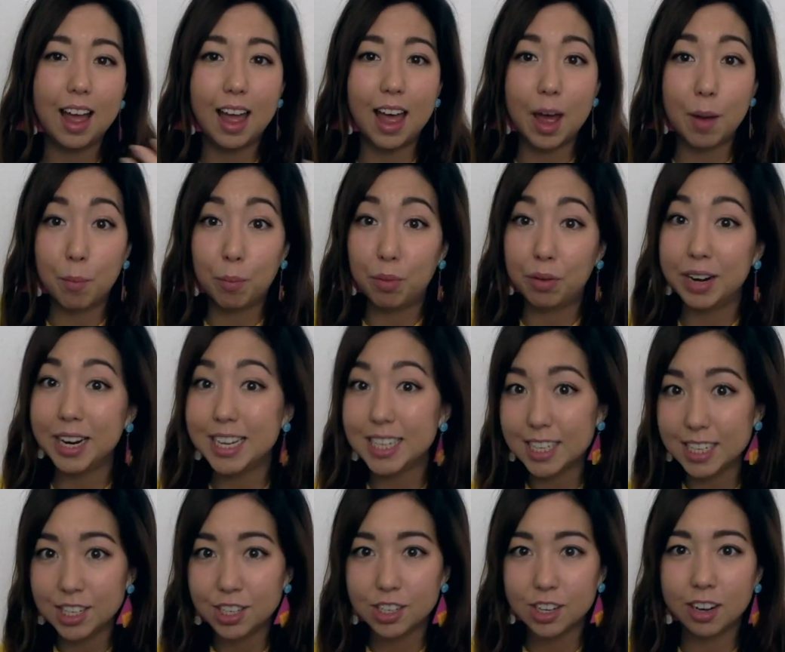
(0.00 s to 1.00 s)
embraced
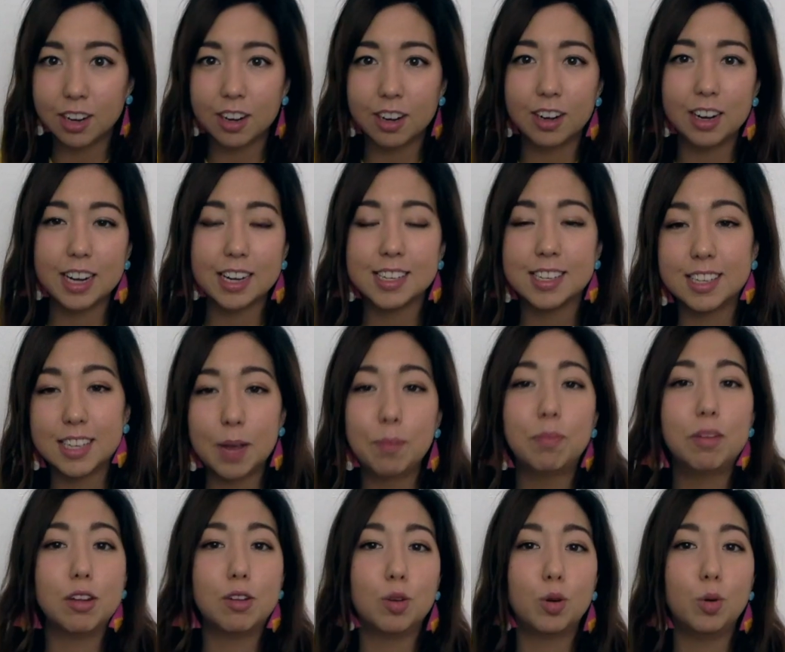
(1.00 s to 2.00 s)
each other,
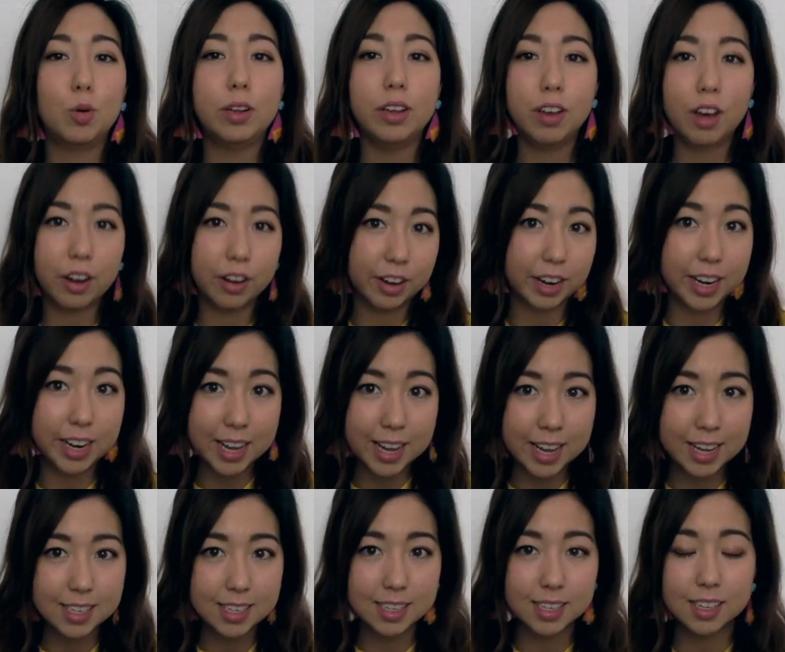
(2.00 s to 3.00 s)
accepted who the other
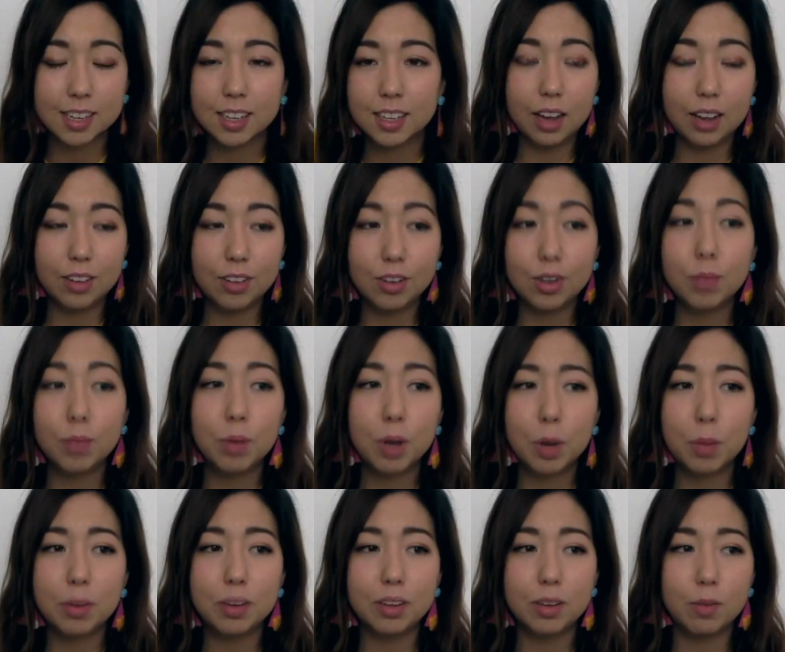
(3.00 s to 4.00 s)
is, to the
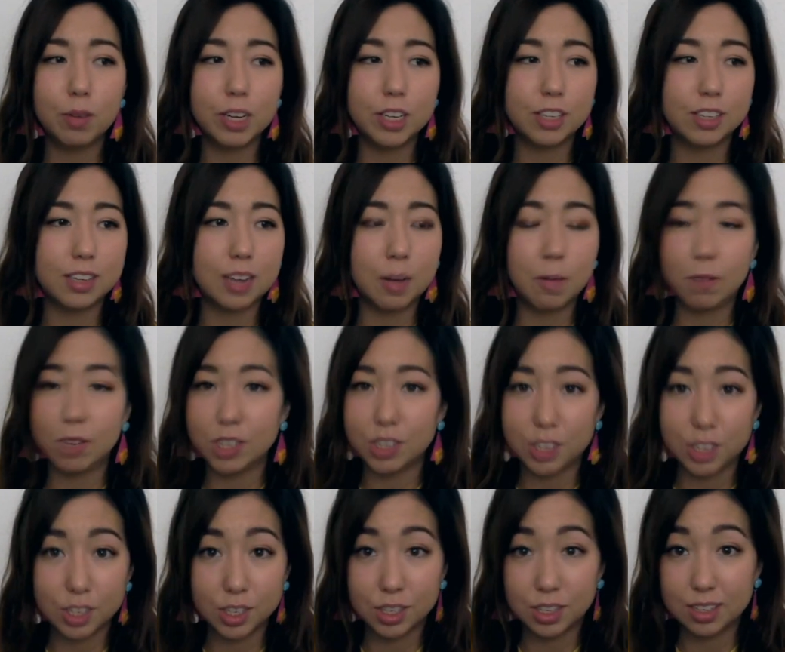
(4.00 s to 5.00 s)
moment in which Tem was
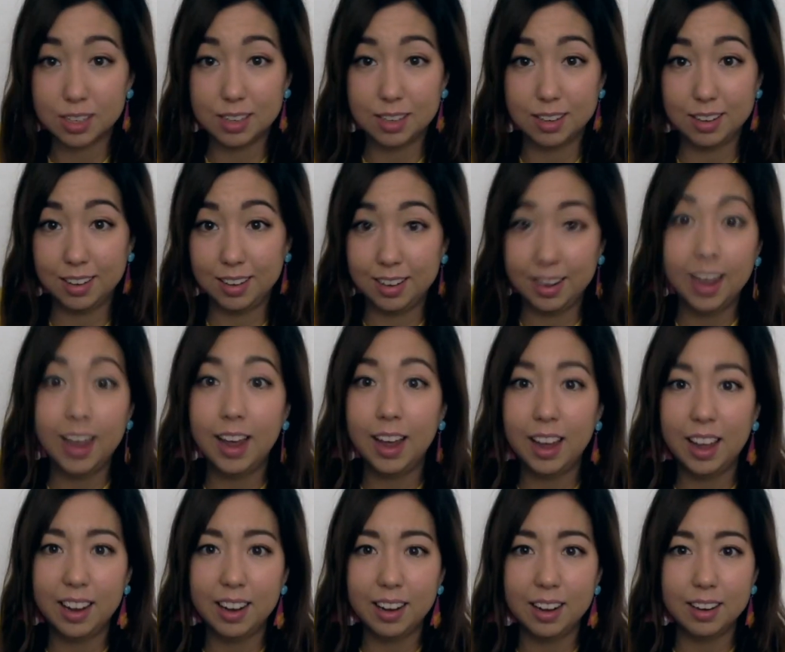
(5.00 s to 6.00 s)
just
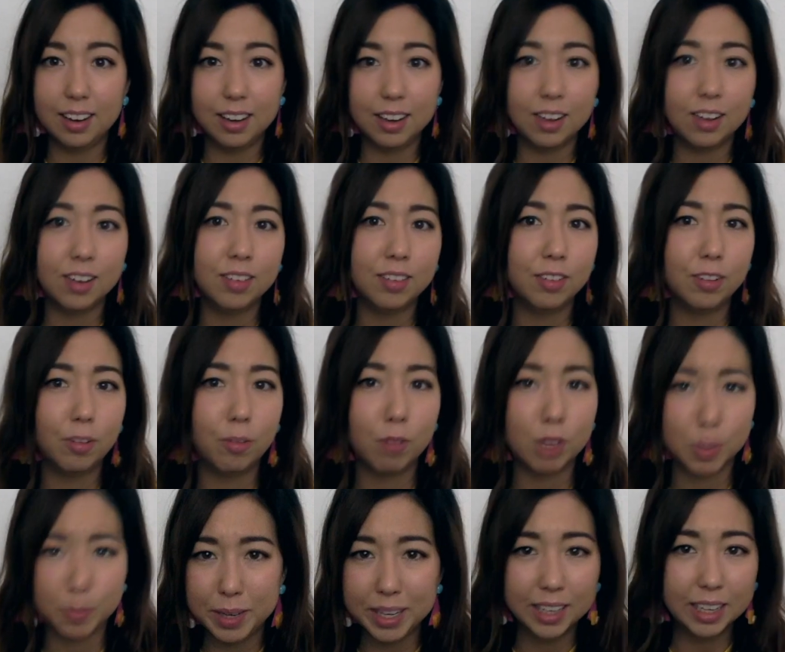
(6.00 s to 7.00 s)
dead and he was
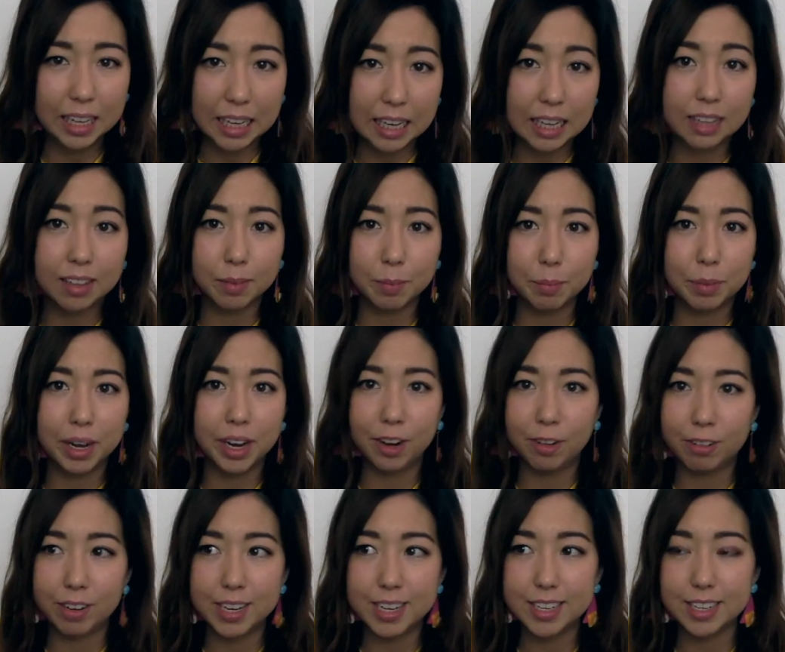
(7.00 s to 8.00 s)
being eaten by
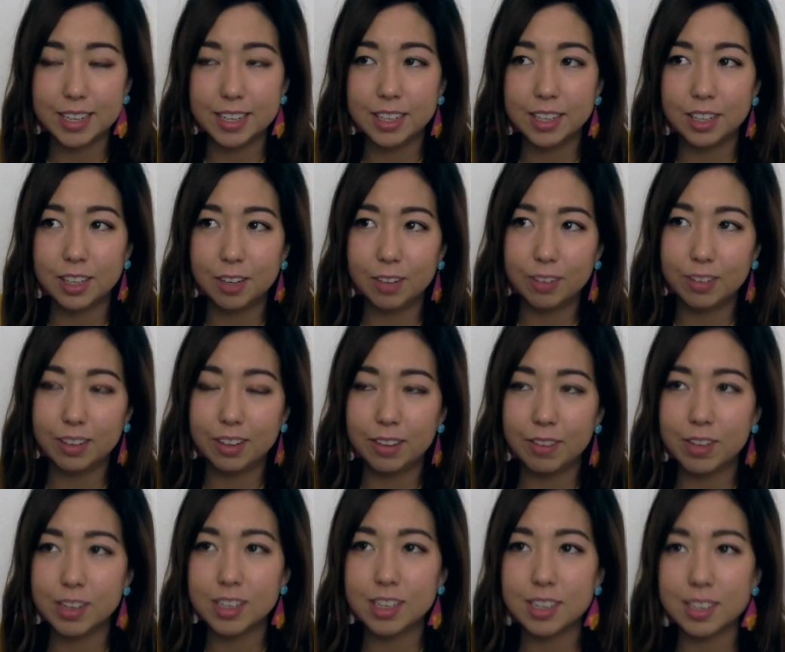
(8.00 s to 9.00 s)
Riz, you know? It
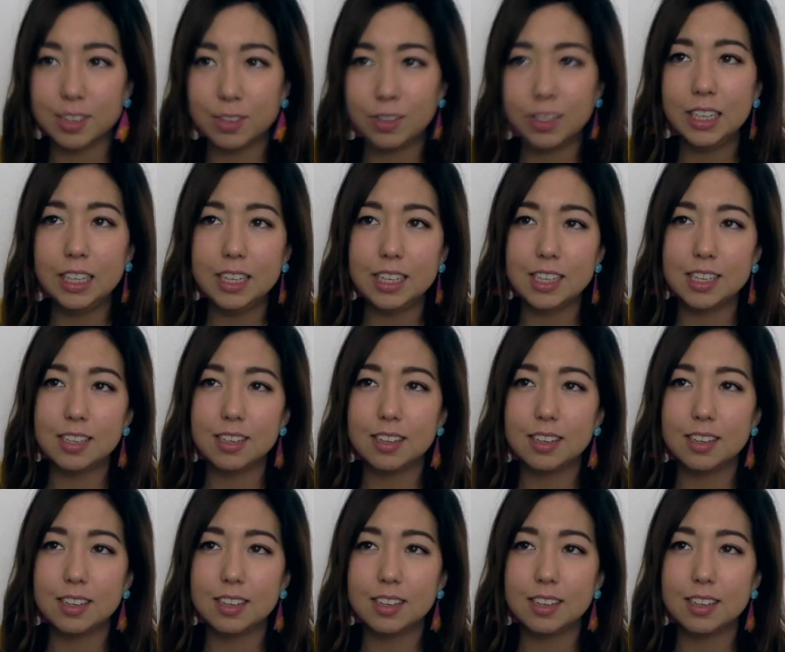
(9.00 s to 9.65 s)
was this really